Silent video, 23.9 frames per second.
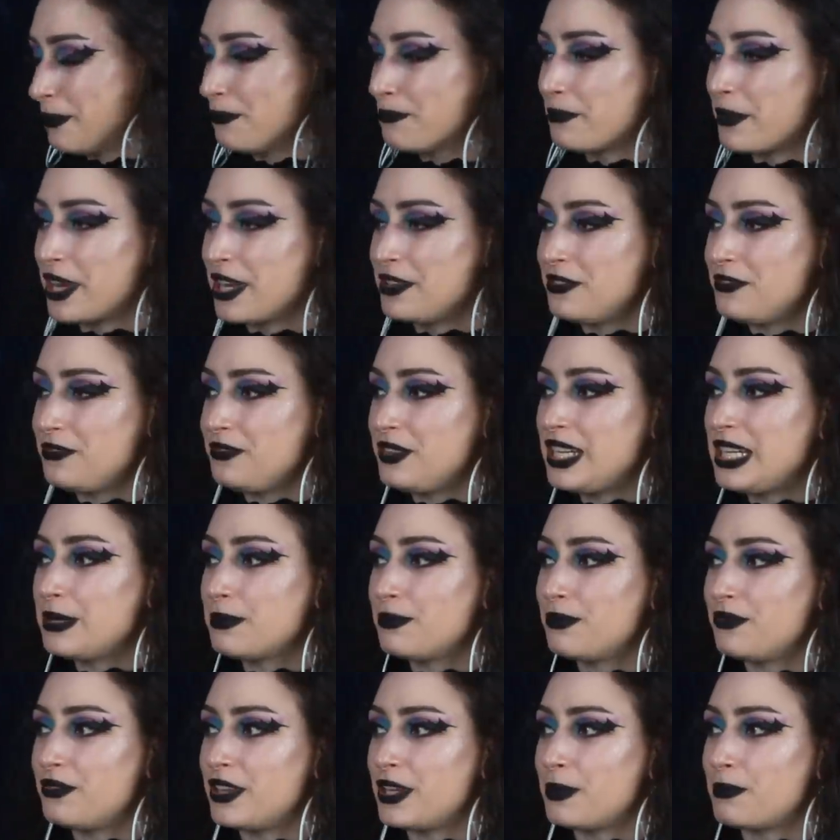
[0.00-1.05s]
My feet
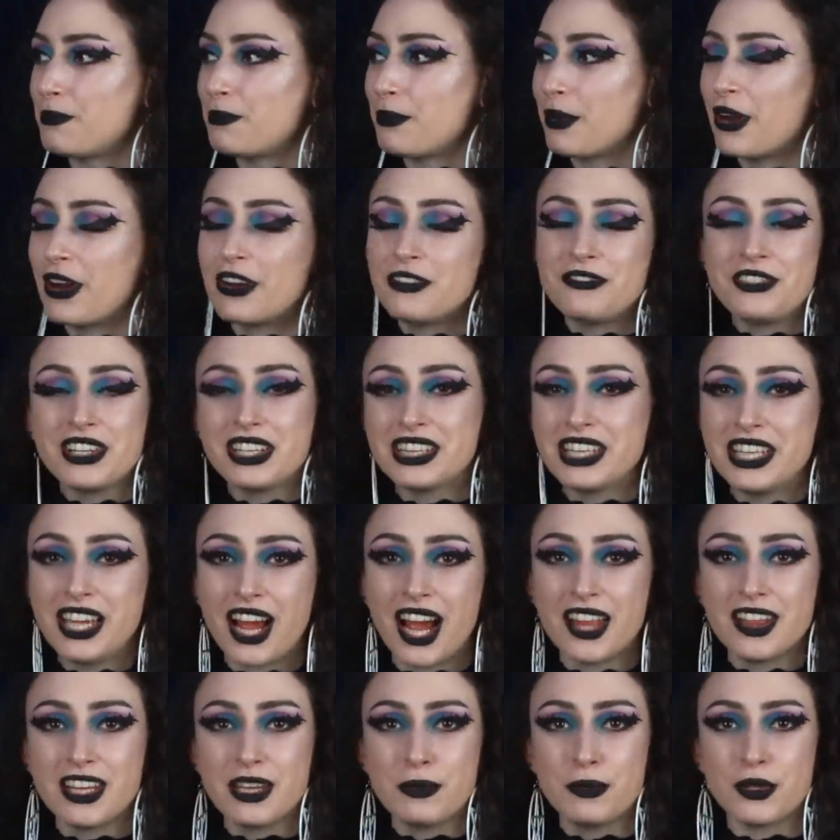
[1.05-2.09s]
fit perfectly
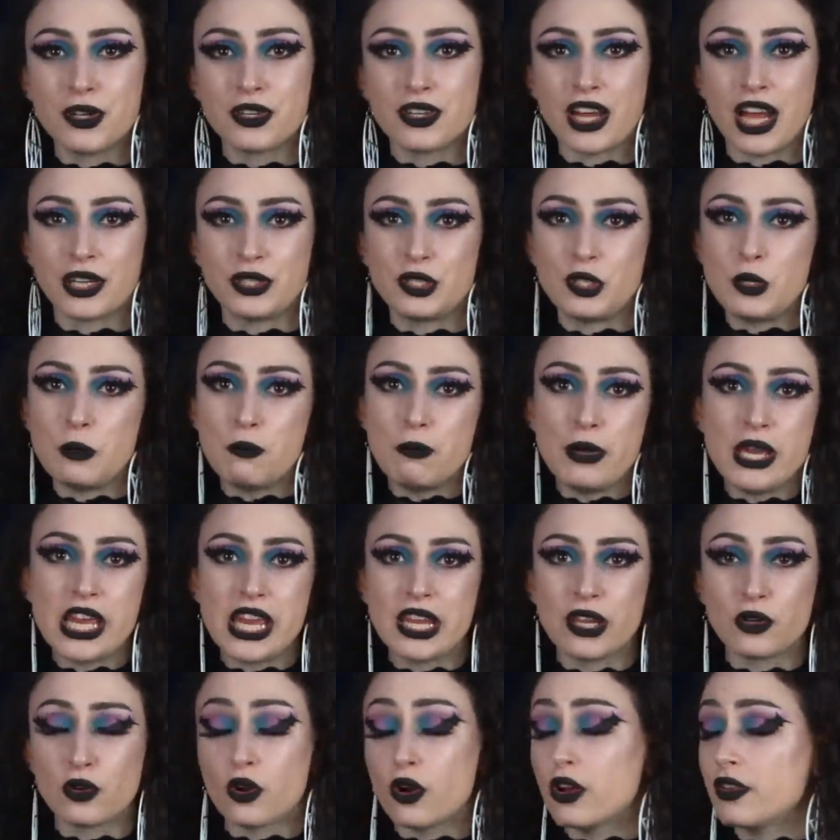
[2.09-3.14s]
on them. They're not too
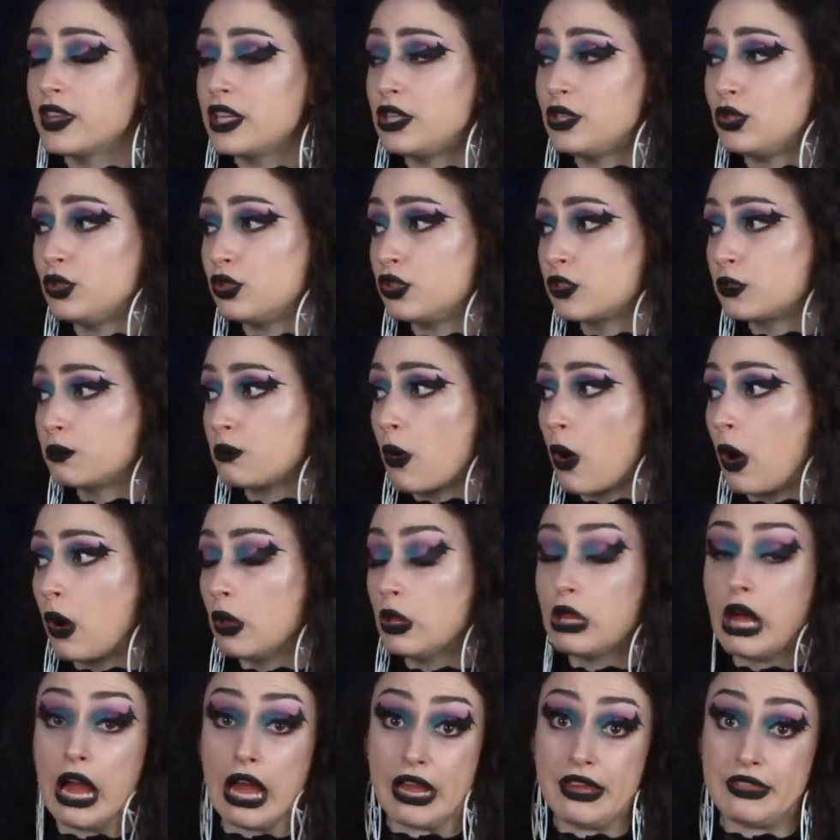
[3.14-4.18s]
big, nor are they too
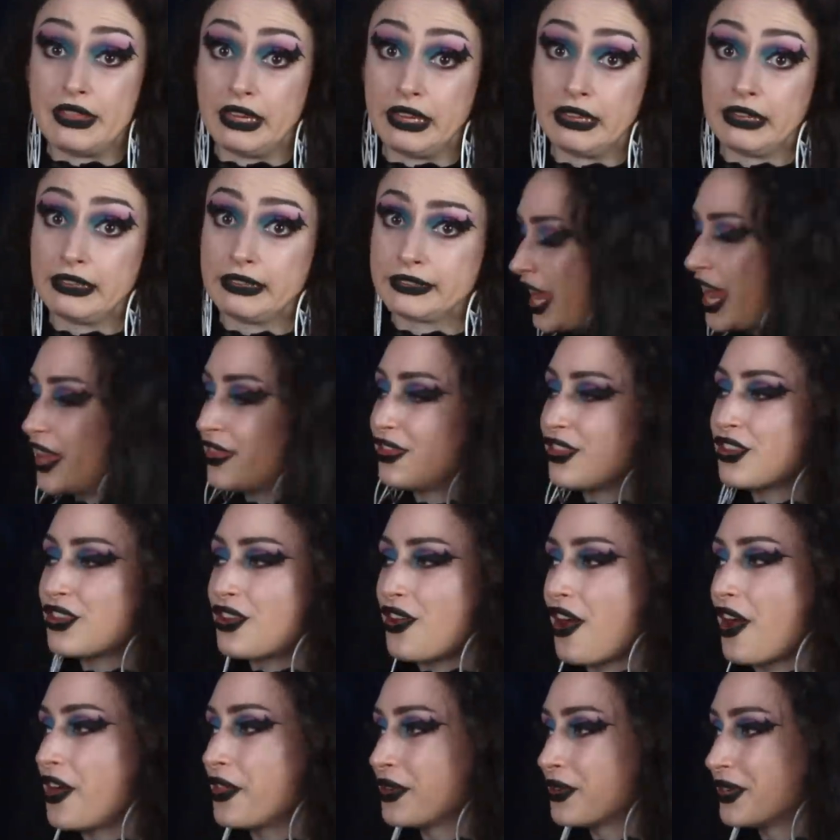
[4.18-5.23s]
small, I think. And the
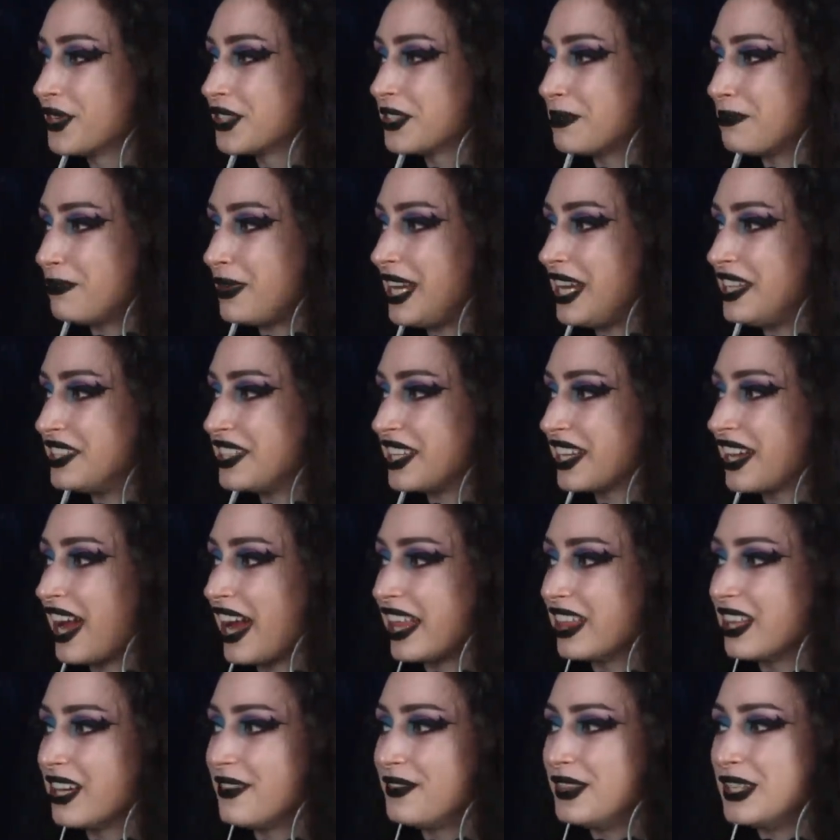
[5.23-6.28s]
color is amazing.
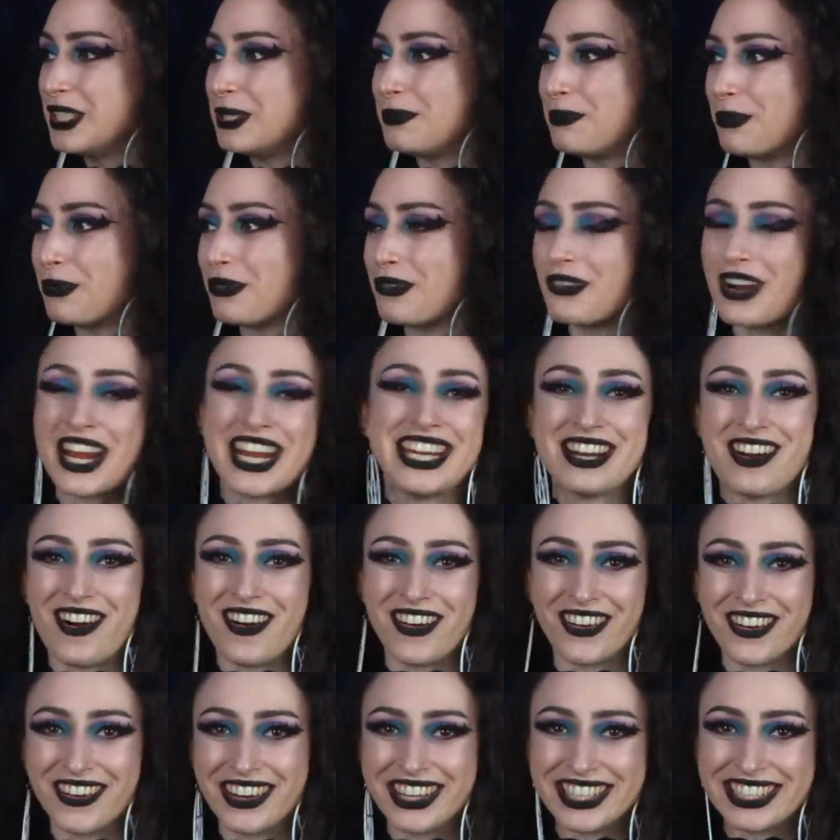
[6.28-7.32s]
I love this bright
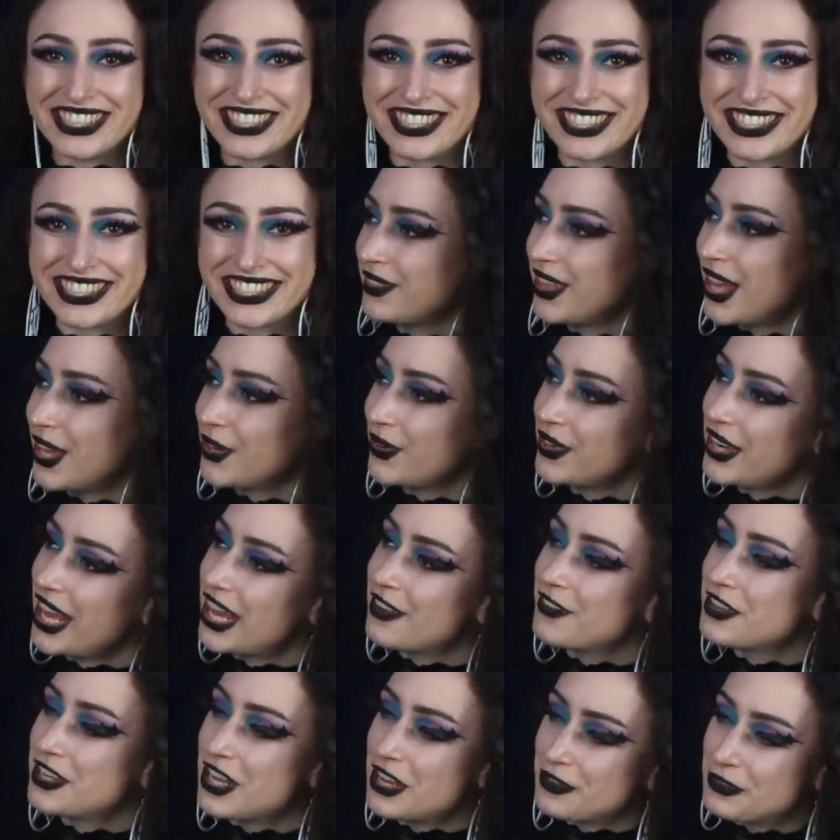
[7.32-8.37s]
orange. I don't
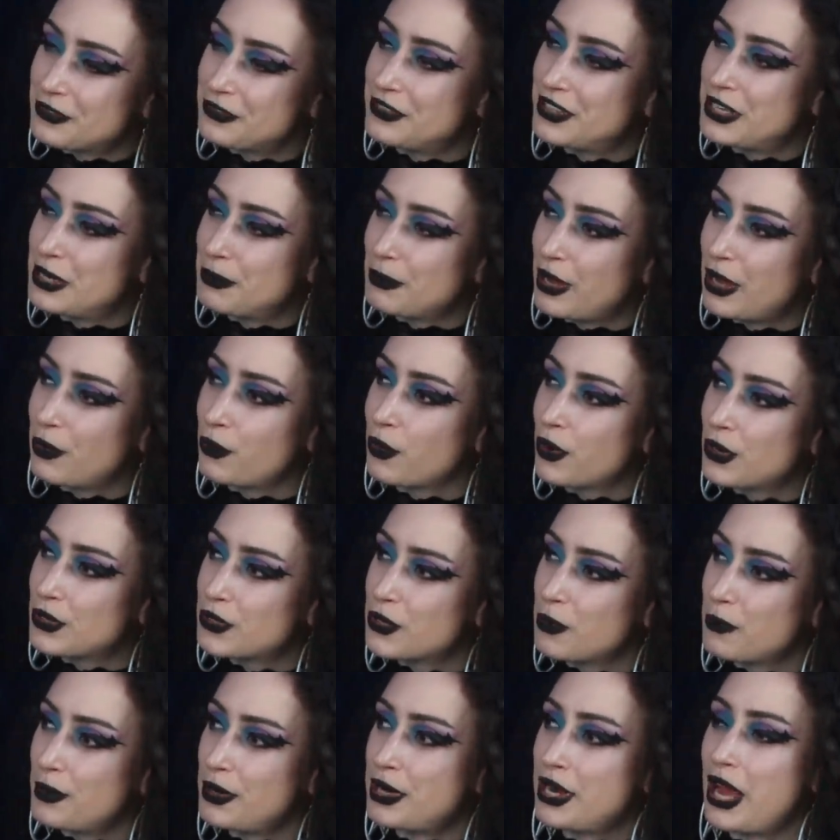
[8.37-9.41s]
have enough of it in my
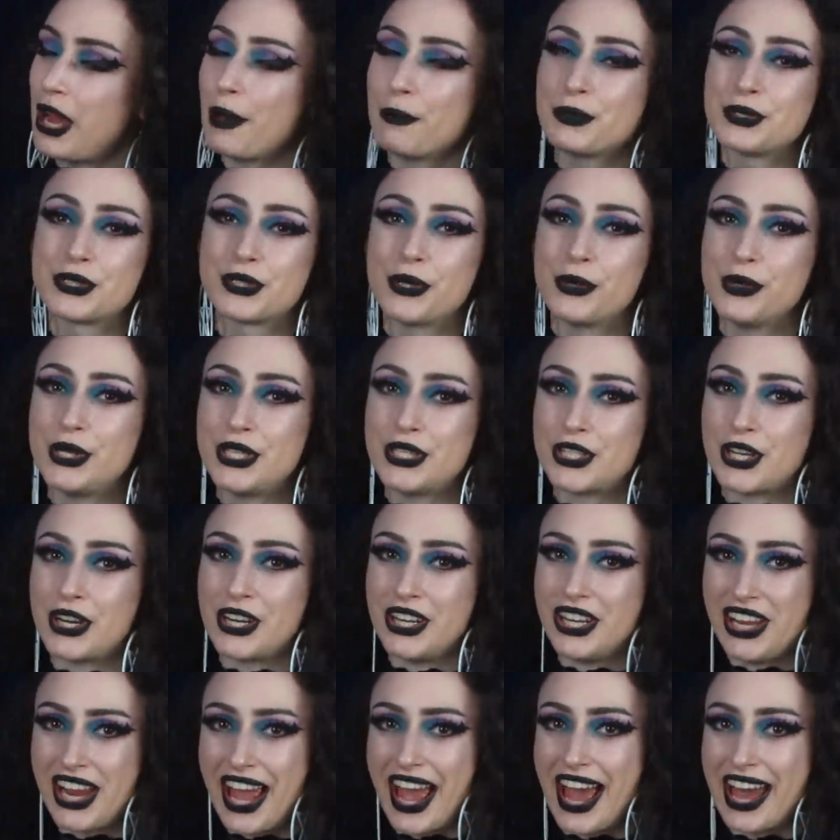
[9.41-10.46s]
wardrobe, and now I'm slowly
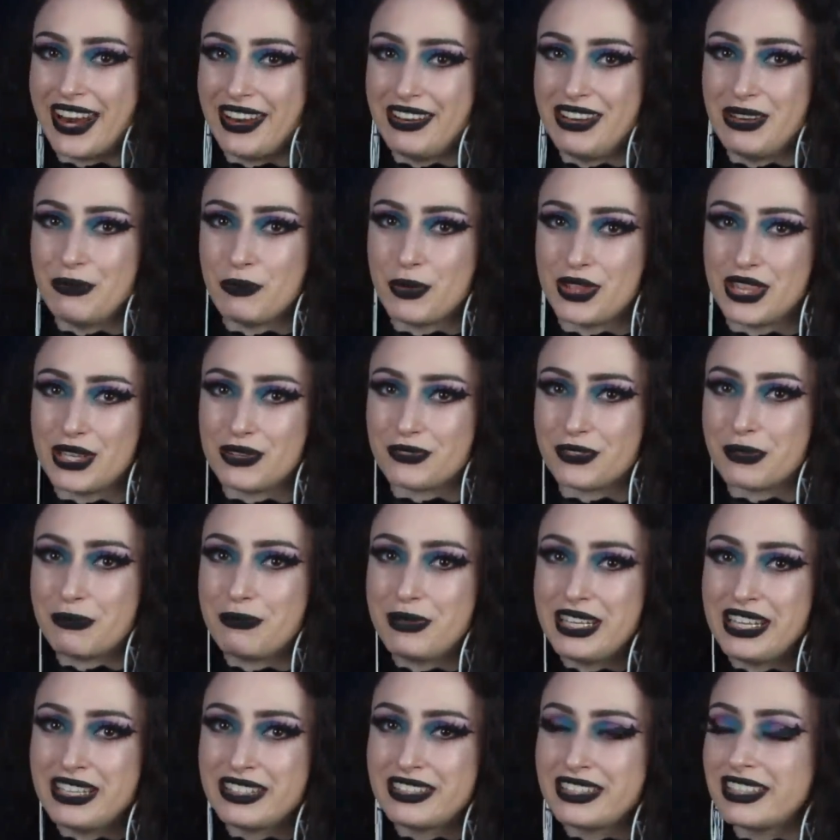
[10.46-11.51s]
starting to add it in with different
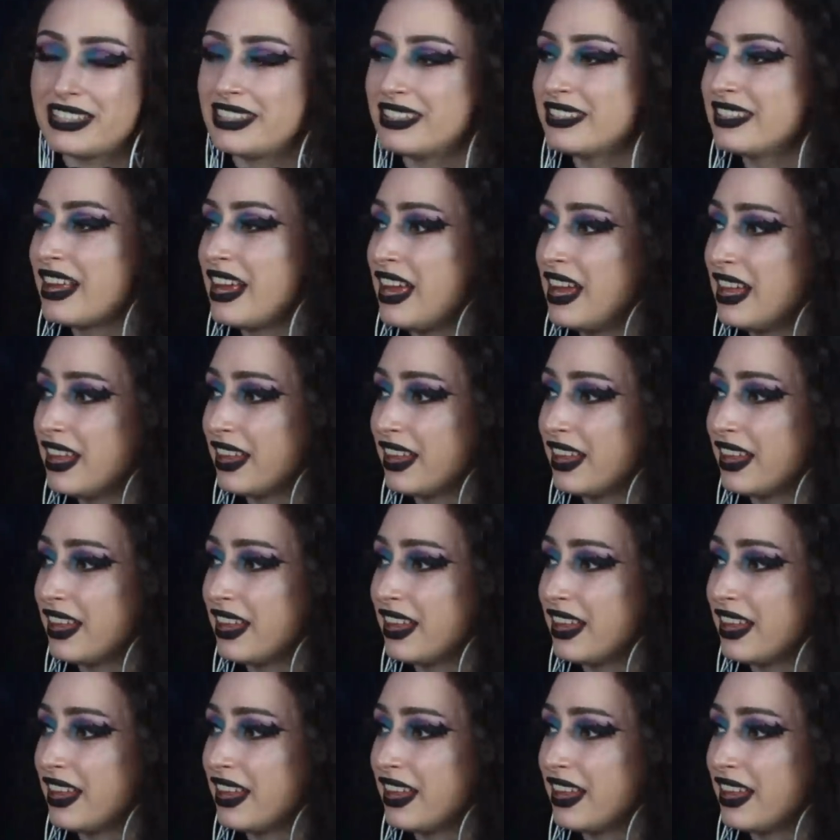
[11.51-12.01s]
pieces.